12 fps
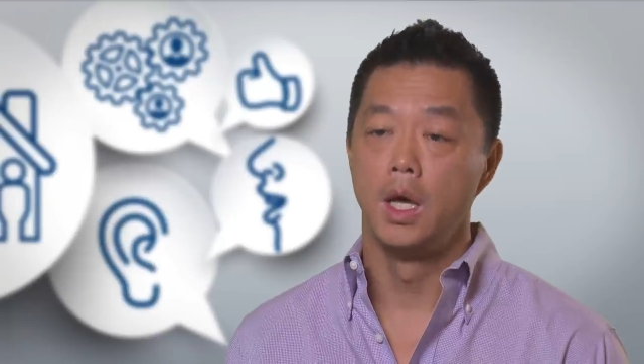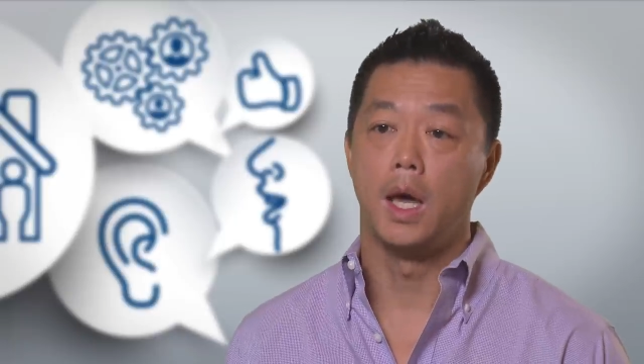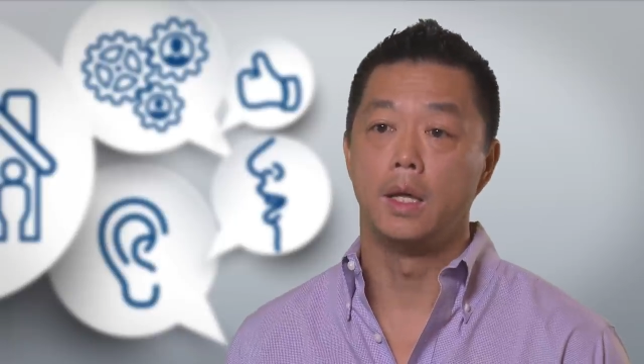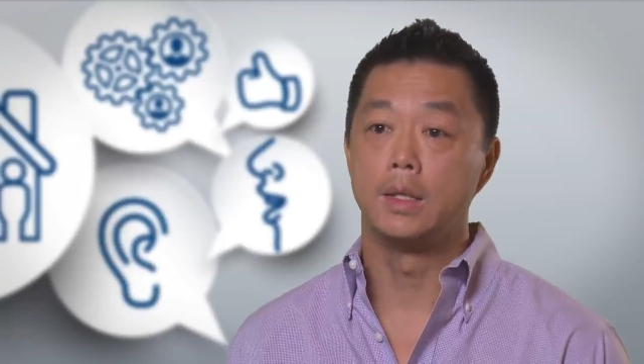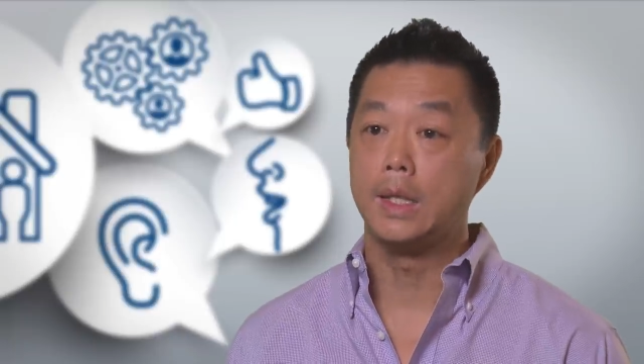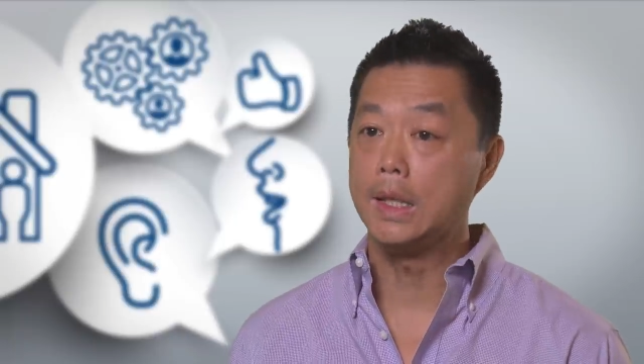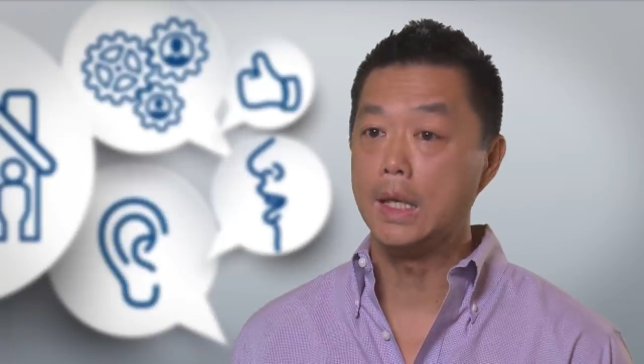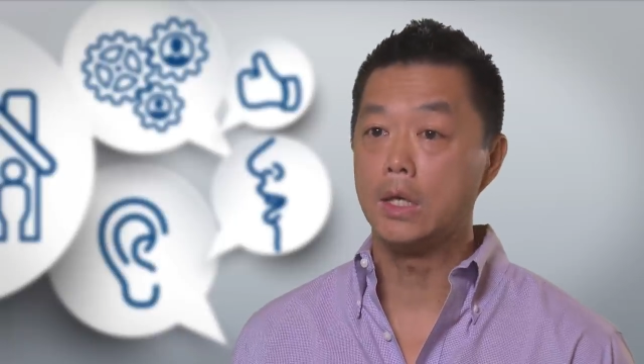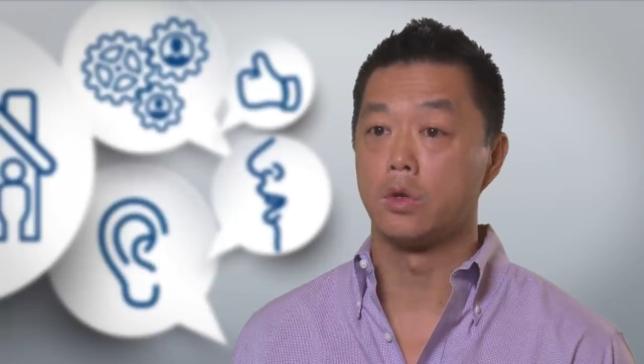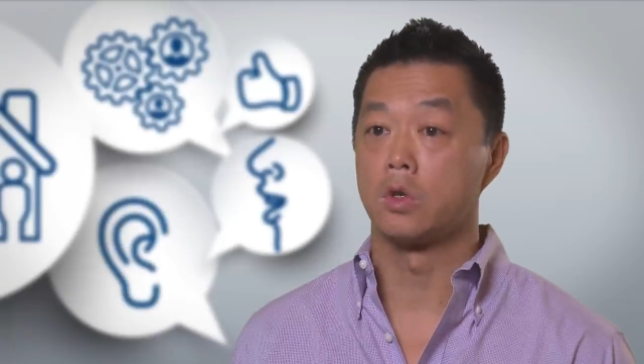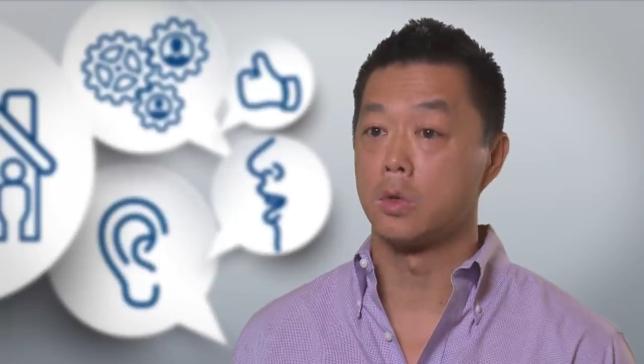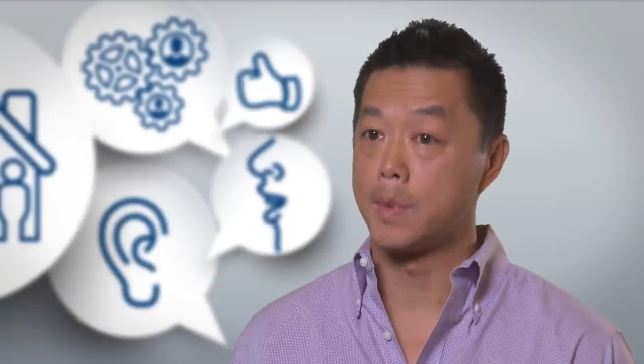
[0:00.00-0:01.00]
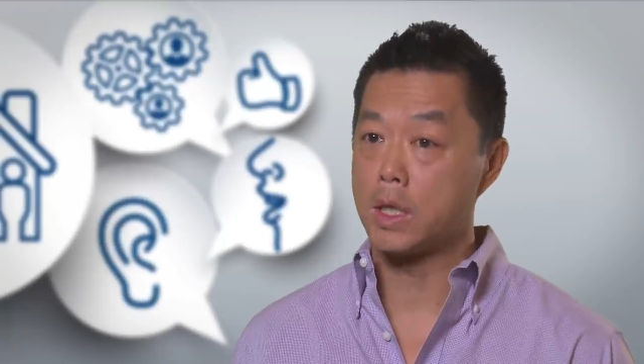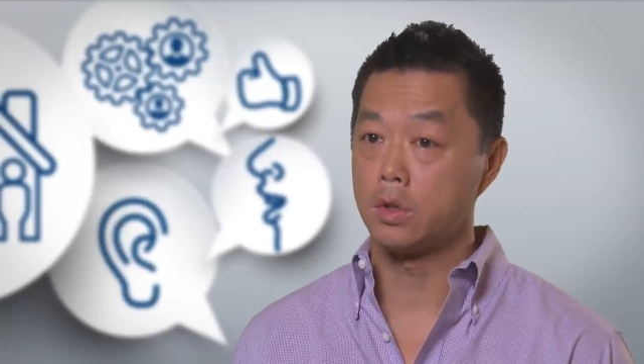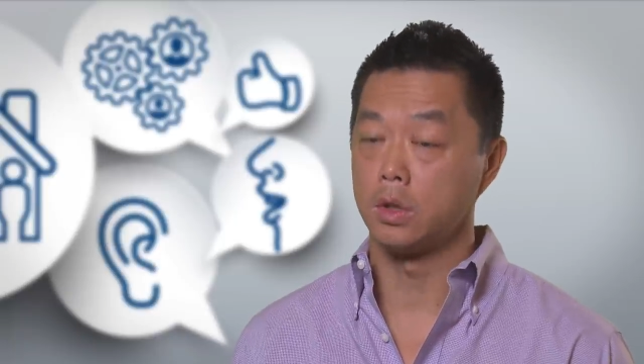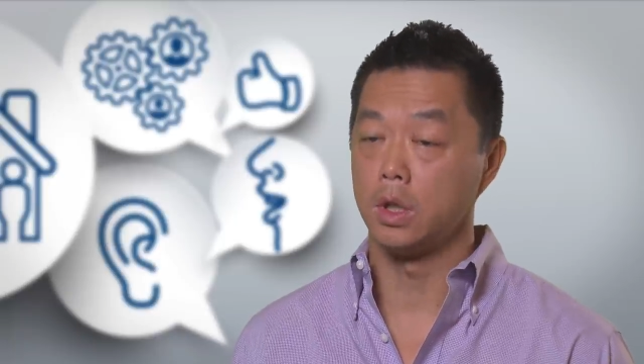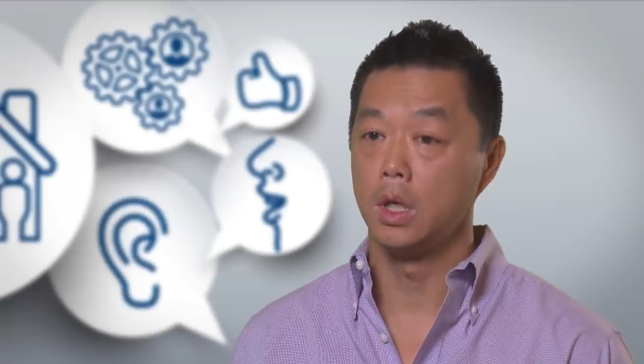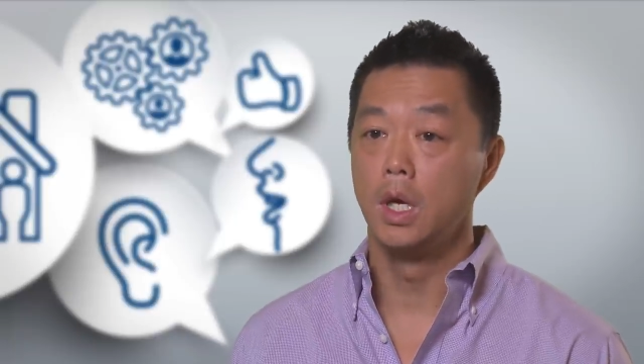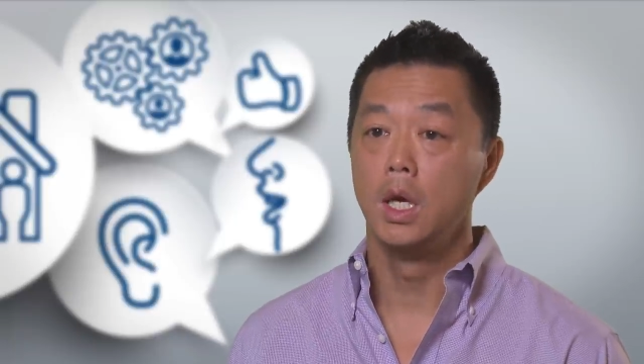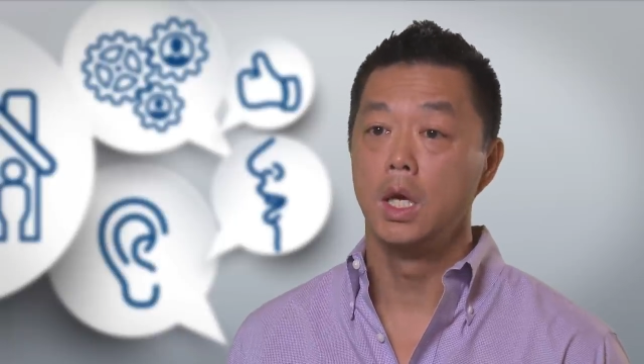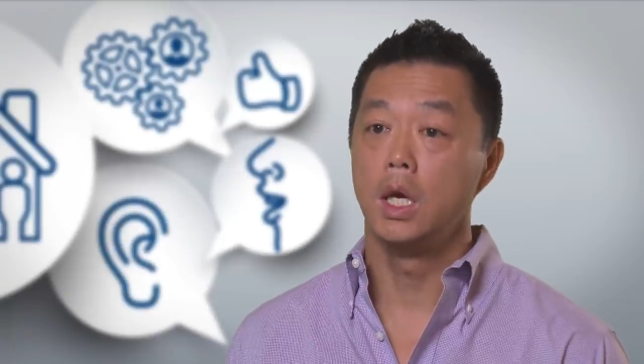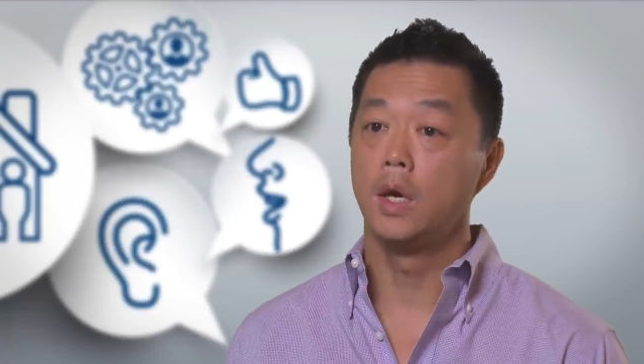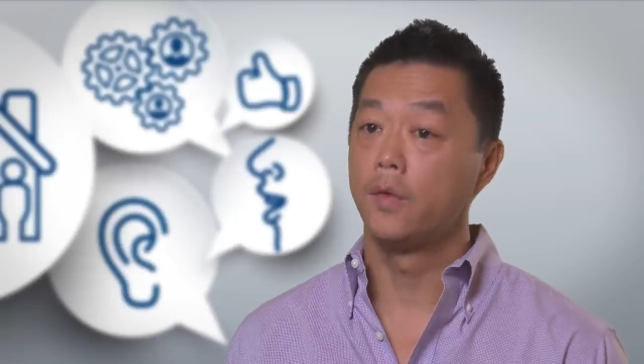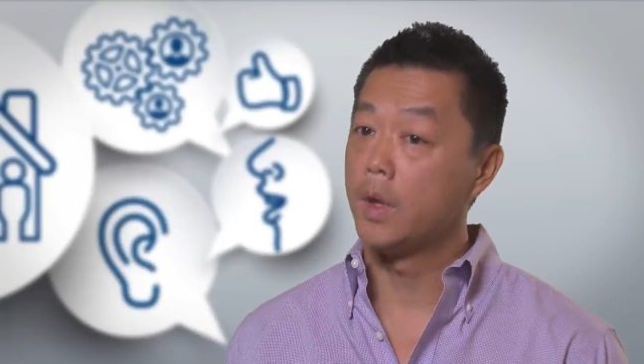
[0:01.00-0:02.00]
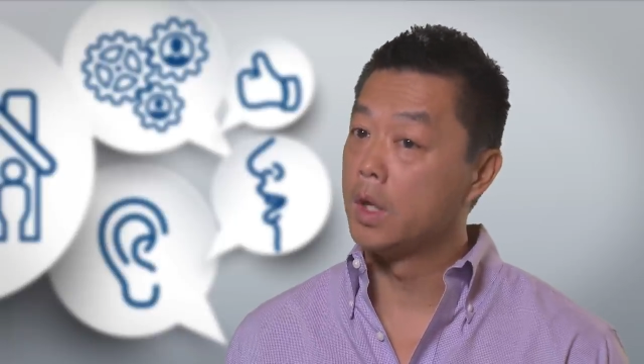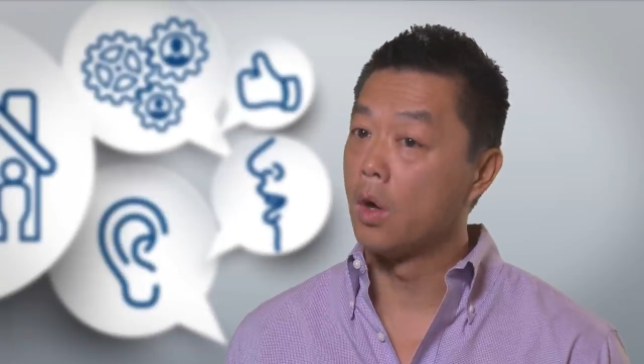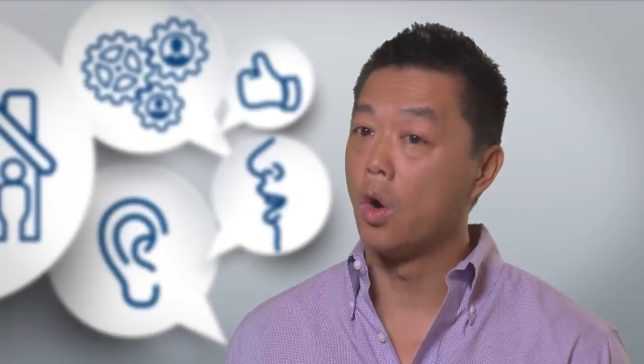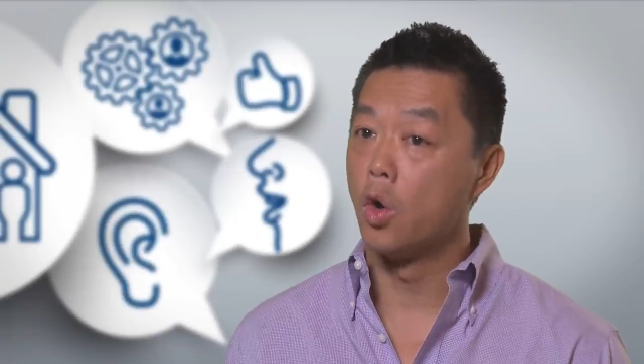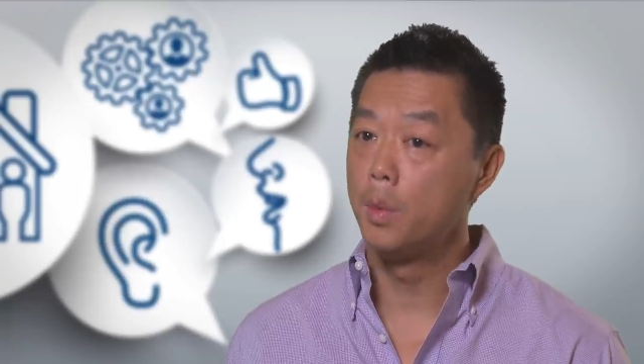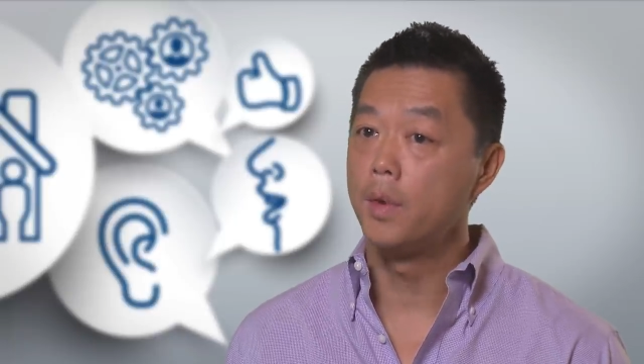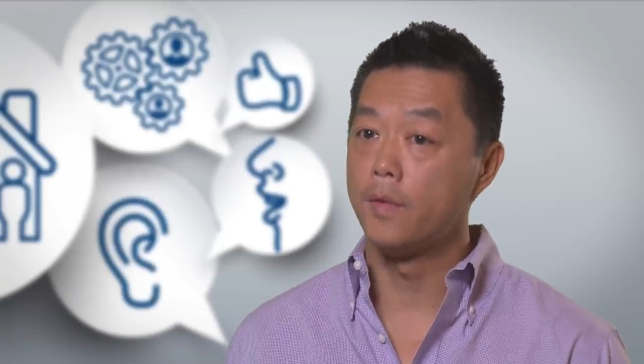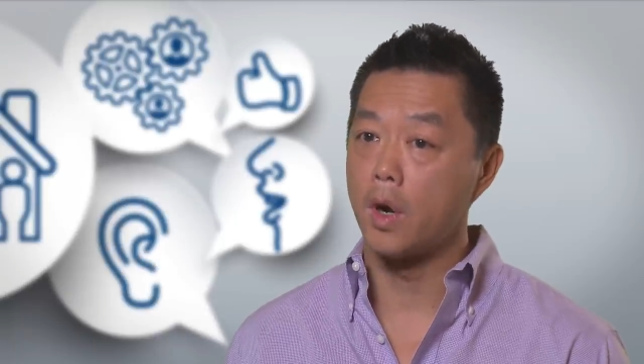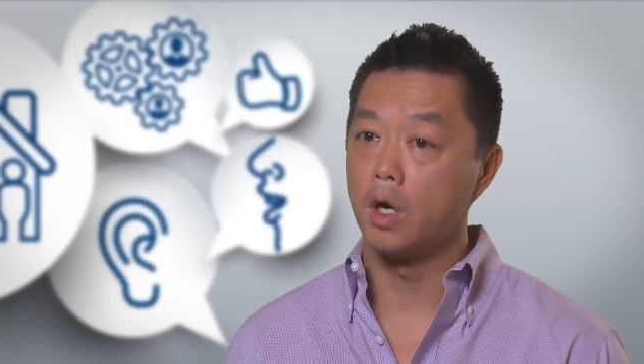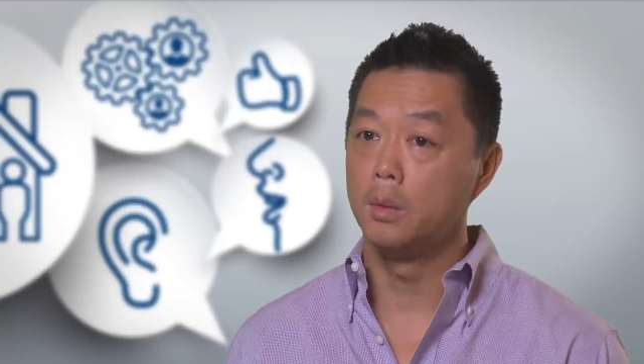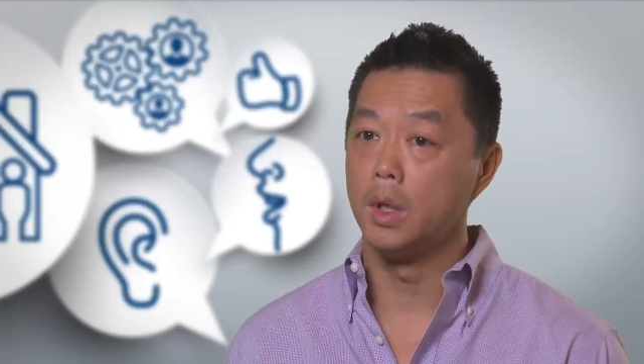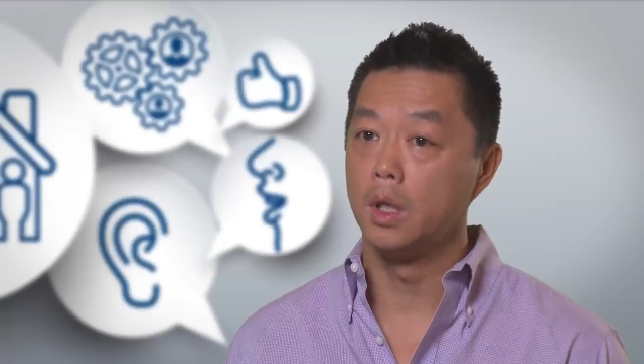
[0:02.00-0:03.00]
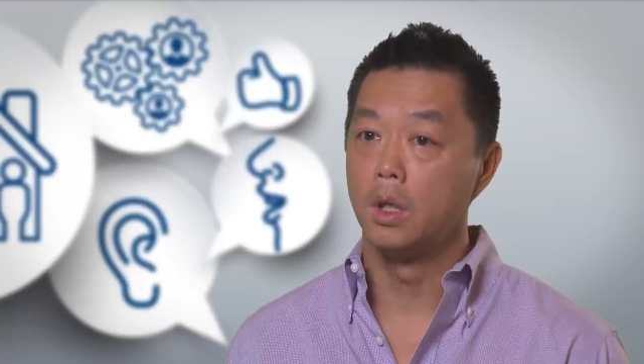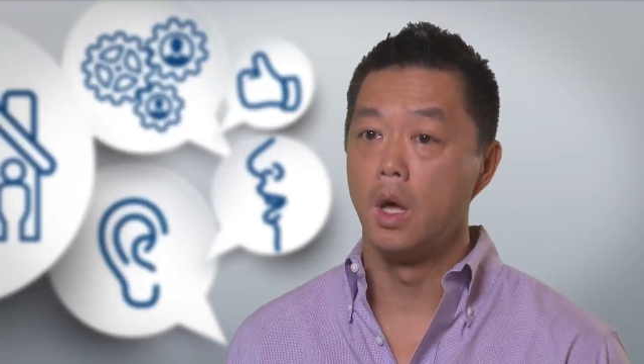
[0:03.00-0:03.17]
And teenagers especially, if in the home environment,